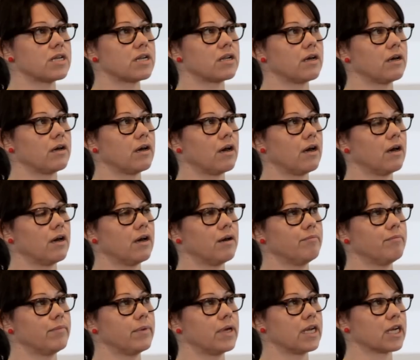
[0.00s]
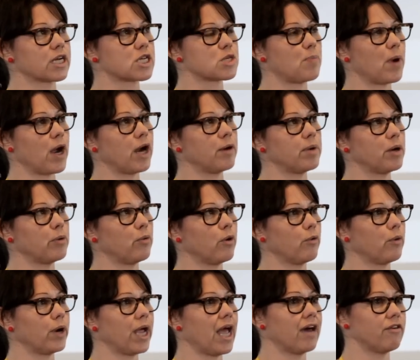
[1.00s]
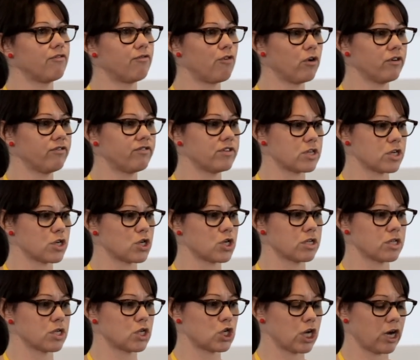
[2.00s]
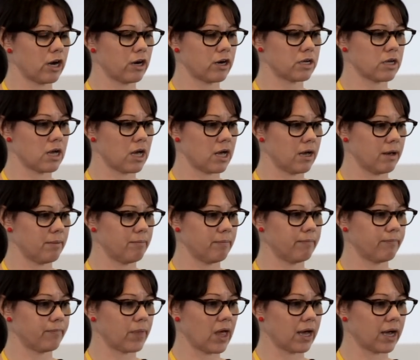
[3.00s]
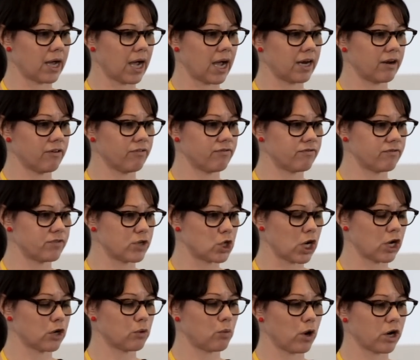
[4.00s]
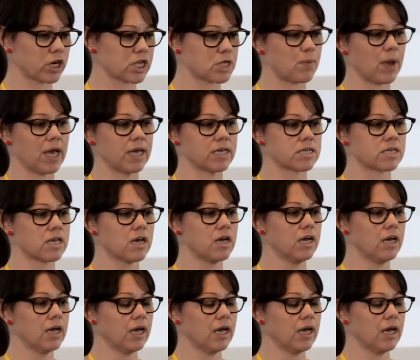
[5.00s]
did an experiment where we had 4 physicians share a kind of shared workspace